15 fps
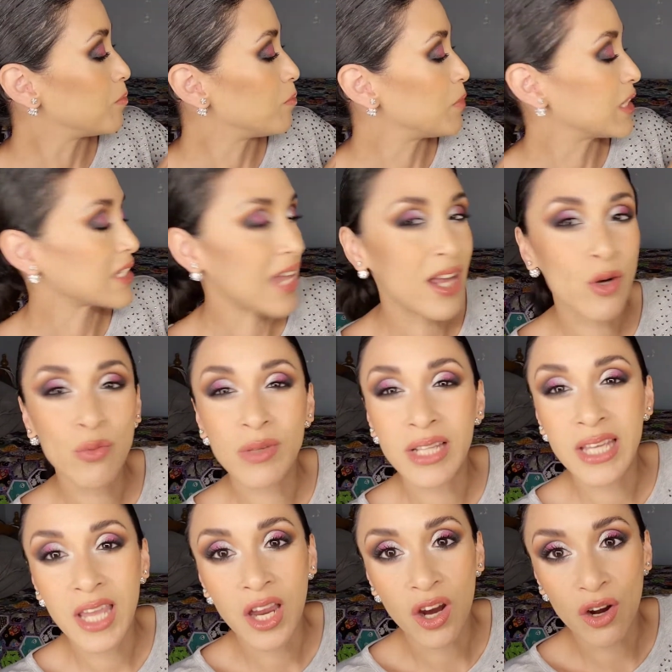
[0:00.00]
Because I don't
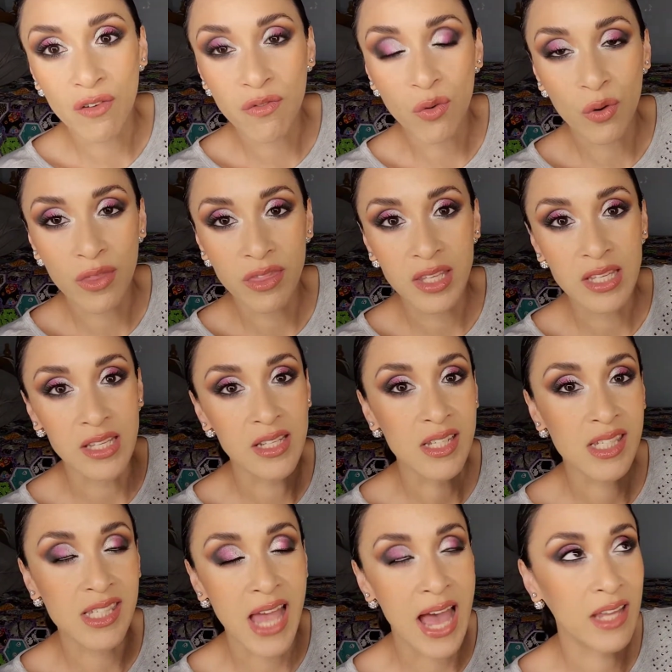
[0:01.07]
really care for the
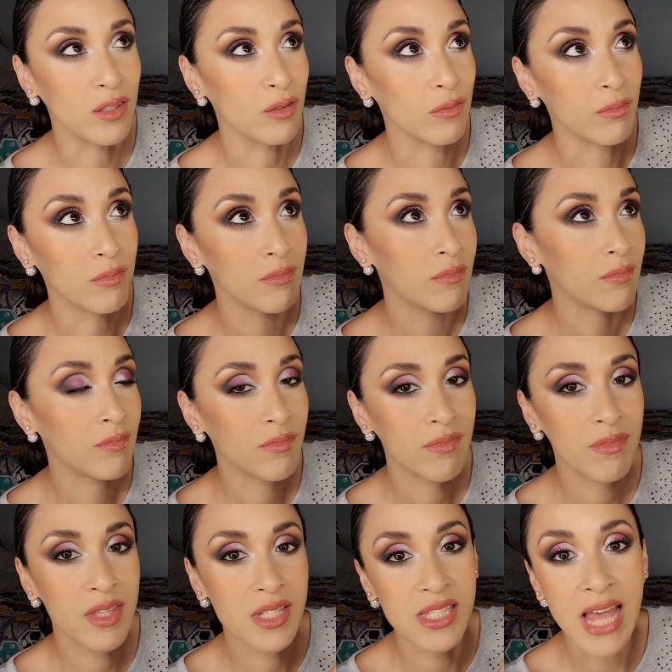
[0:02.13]
satin
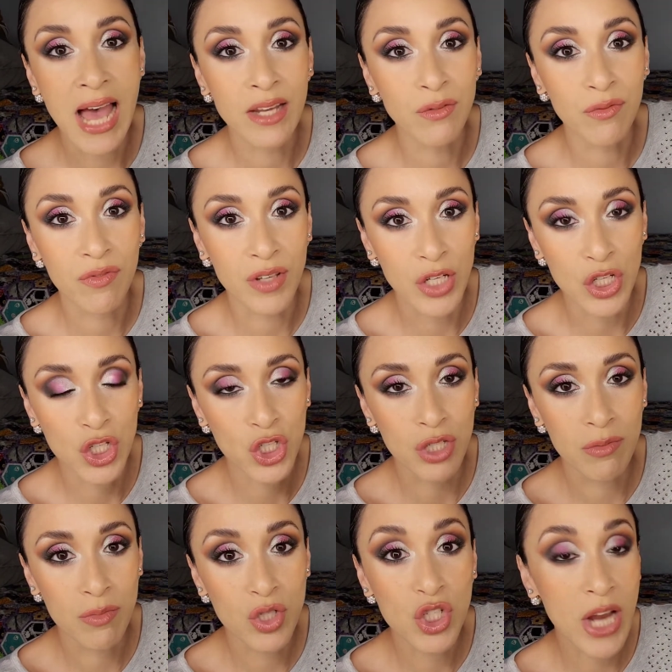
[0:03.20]
finish
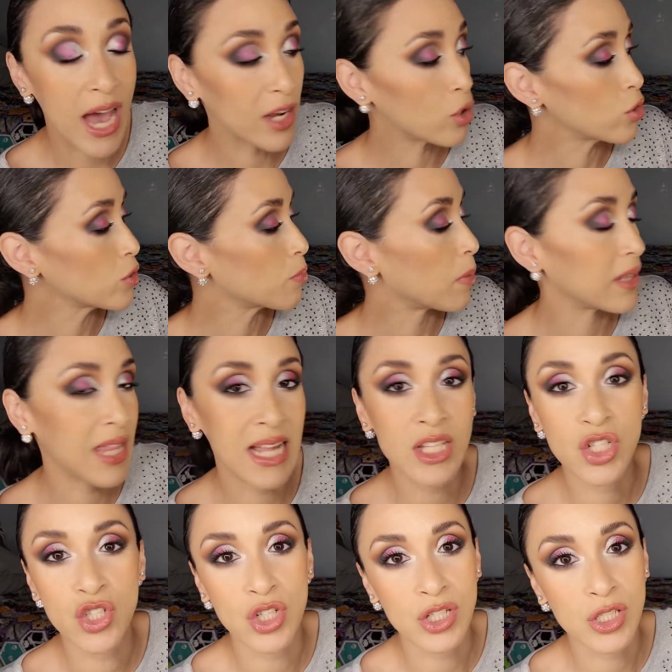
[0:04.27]
shadows, but
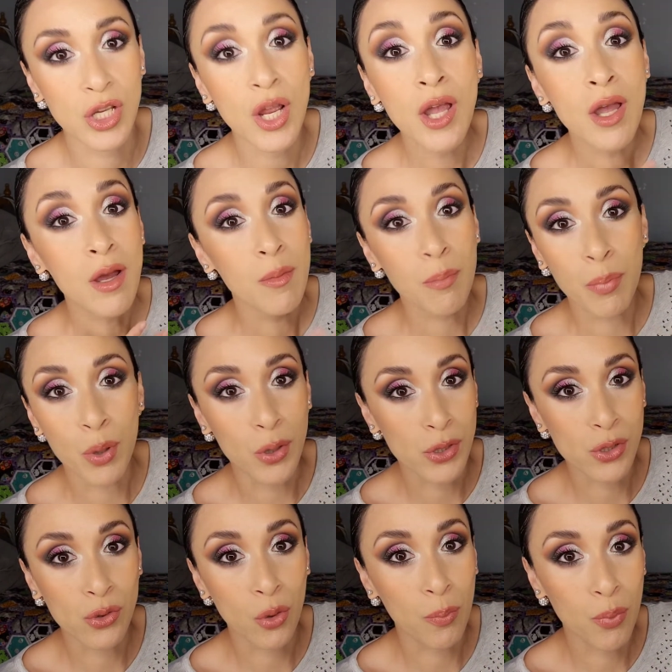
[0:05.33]
that's just
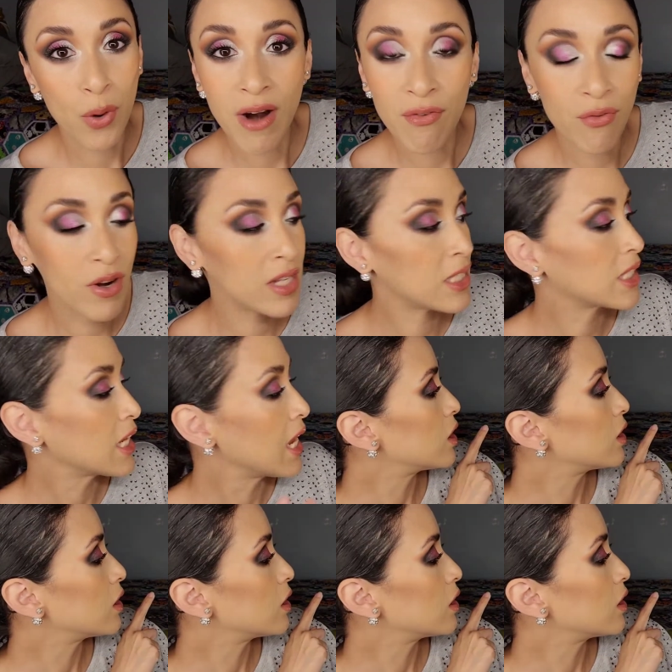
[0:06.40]
personal preference.